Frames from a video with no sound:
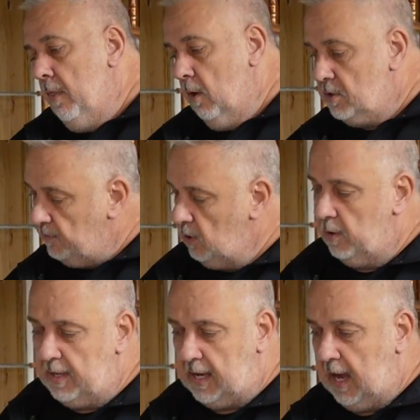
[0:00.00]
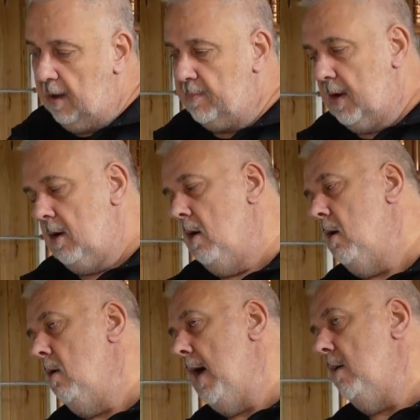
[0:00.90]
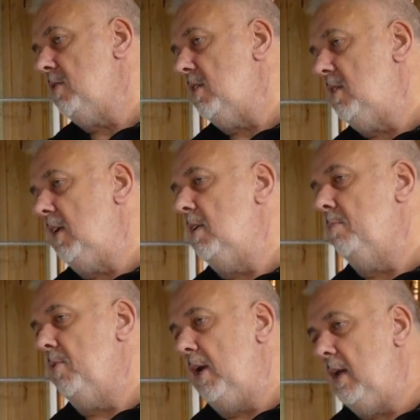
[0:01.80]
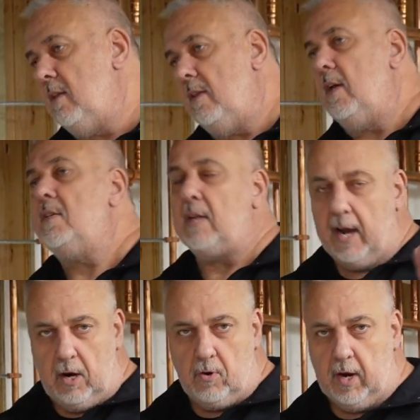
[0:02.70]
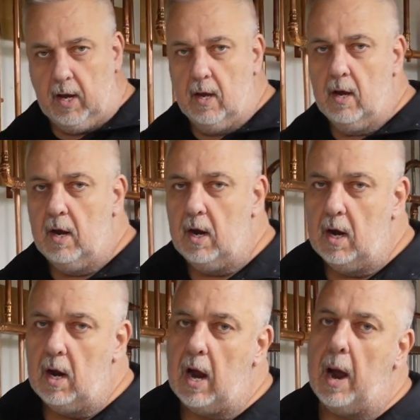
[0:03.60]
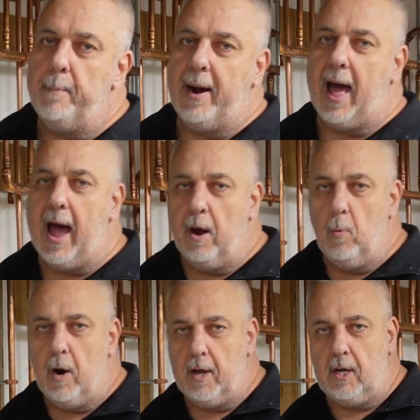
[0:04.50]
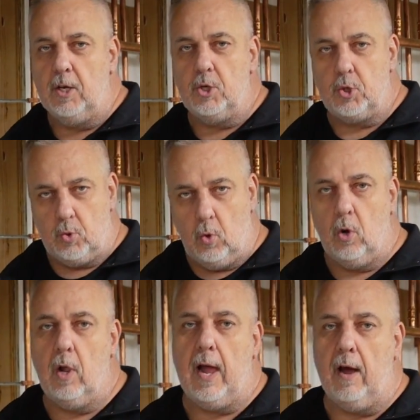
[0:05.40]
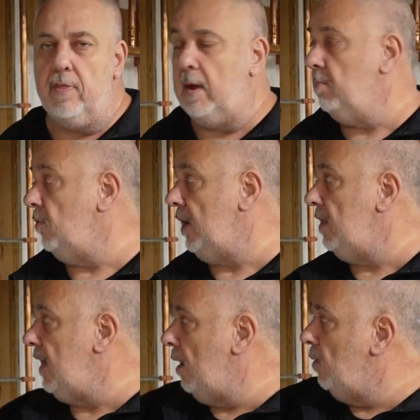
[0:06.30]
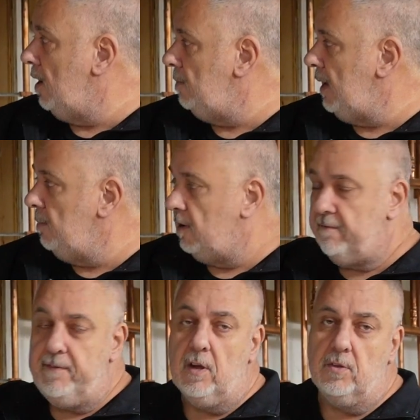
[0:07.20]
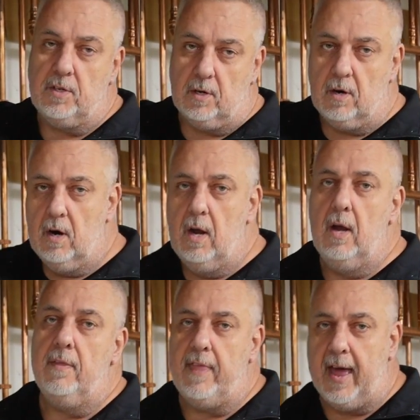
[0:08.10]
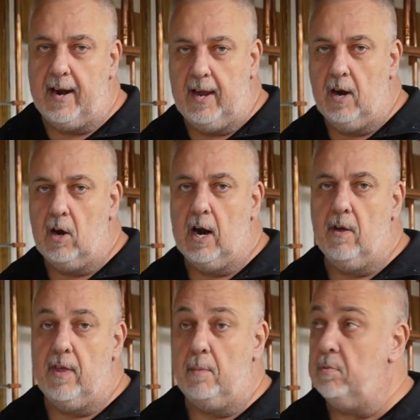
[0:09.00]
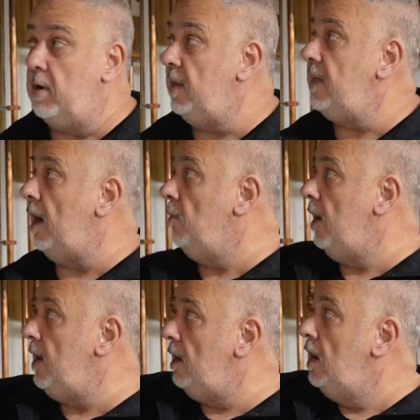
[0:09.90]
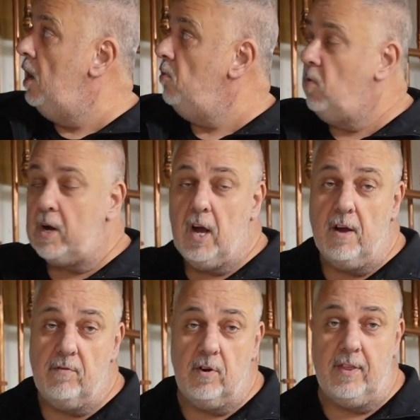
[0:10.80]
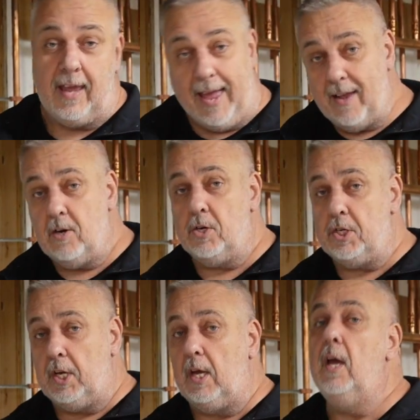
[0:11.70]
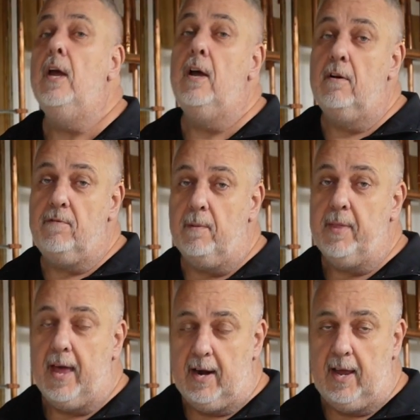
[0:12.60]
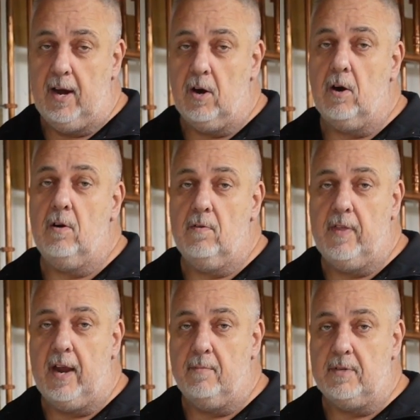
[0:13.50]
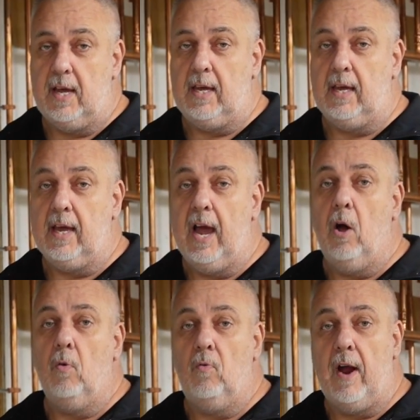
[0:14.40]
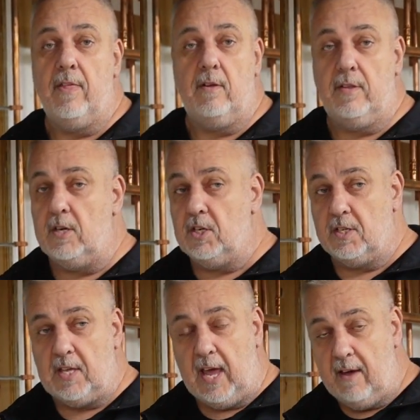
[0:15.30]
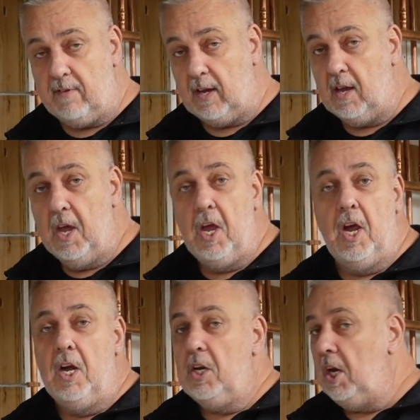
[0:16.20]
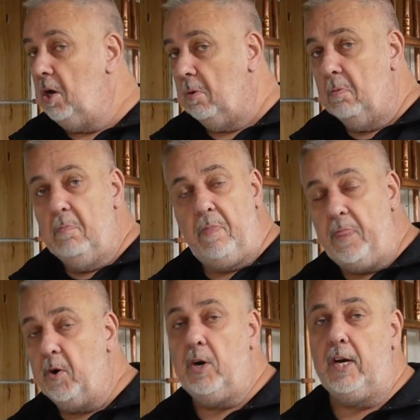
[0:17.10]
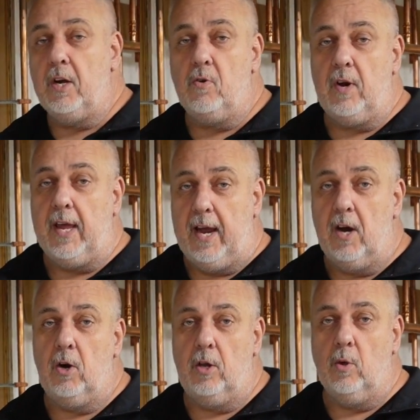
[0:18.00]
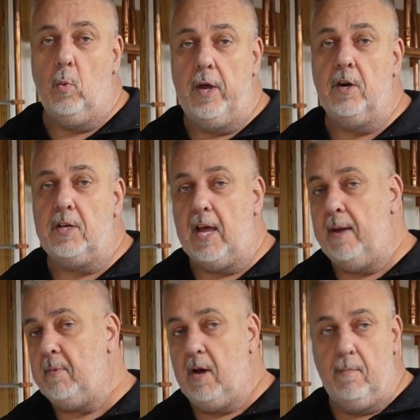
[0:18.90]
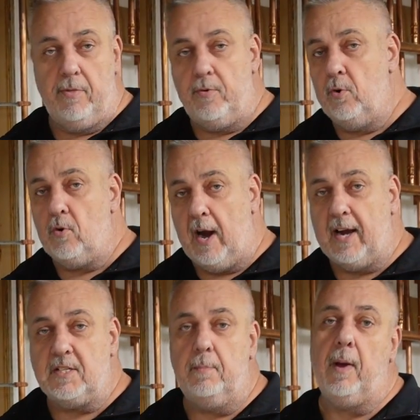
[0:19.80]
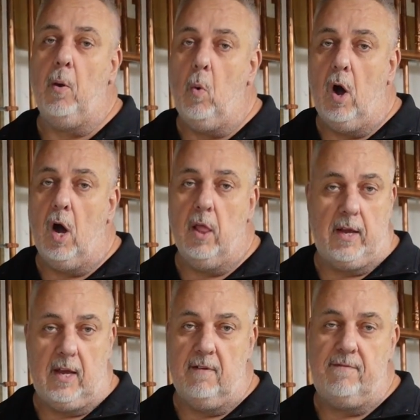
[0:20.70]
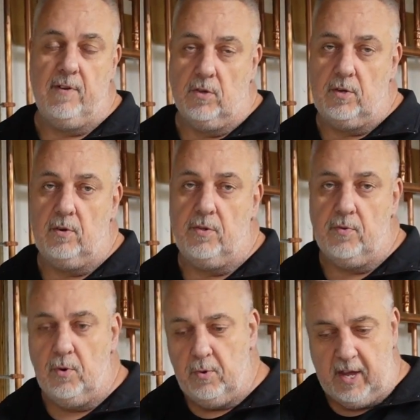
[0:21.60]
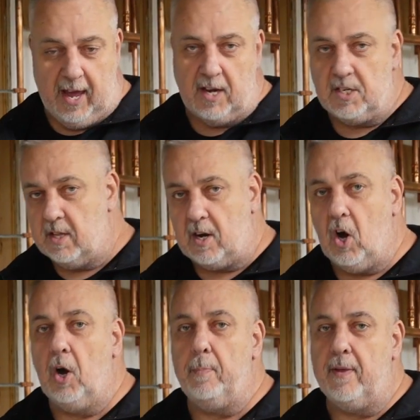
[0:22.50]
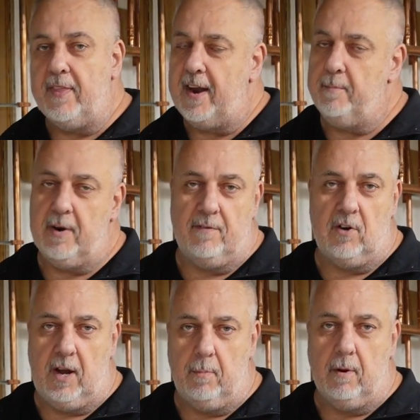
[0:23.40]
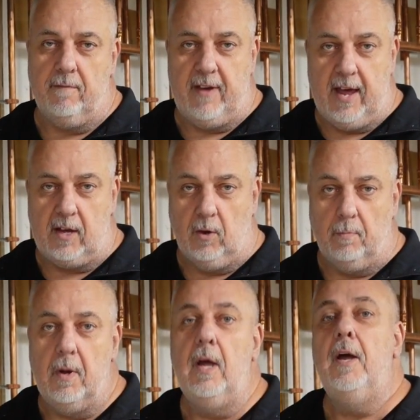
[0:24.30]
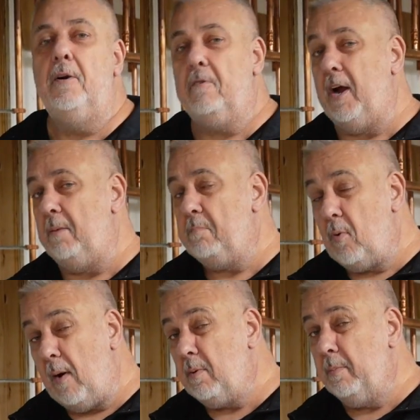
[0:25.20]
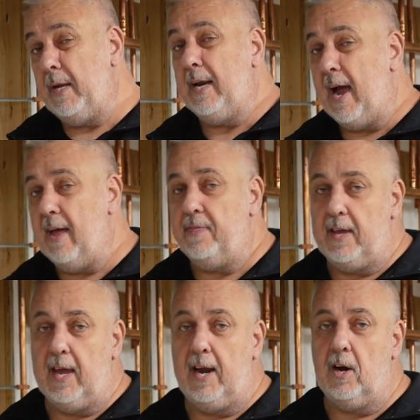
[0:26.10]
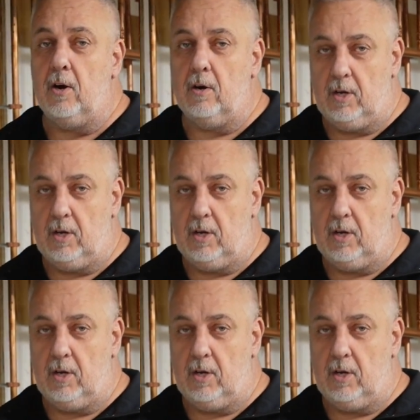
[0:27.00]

those of you in the camp that, oh, houses need to breathe and this, I agree. But I want to control how they breathe. I want to be able to filter that air, how they breathe. I want to recover the energy from that air that I'm taking out rather than just having, you know, 30 degree air in the wintertime come through cracks in my wall and get filtered through the edge of the carpet that I'm never able to vacuum, right? Probably not the air